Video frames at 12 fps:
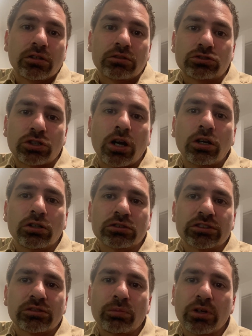
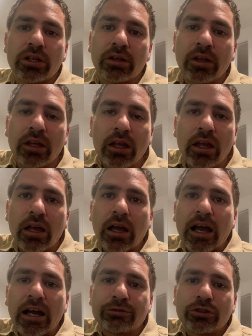Charles. But
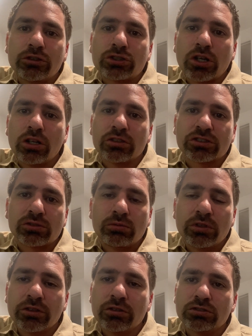after Charles
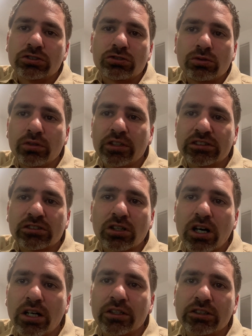surrenders to the
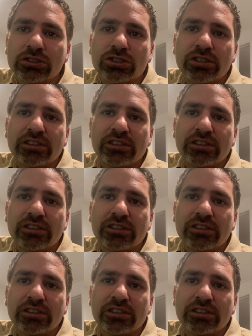Scottish,